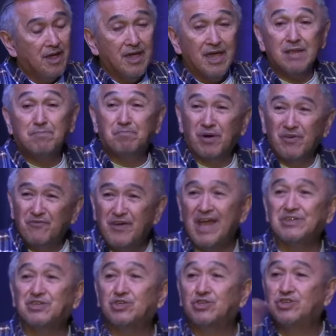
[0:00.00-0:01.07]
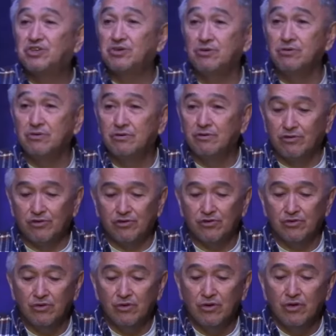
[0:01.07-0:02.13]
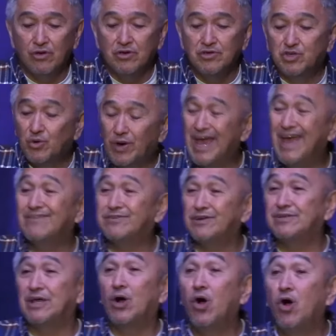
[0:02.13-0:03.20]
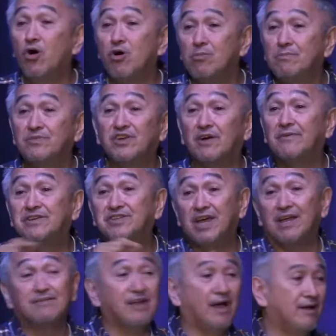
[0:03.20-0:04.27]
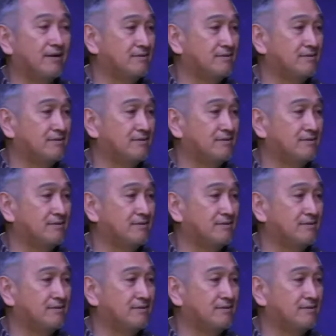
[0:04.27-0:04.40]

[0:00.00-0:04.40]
it prevents Jews to enter the homes of a Gentile.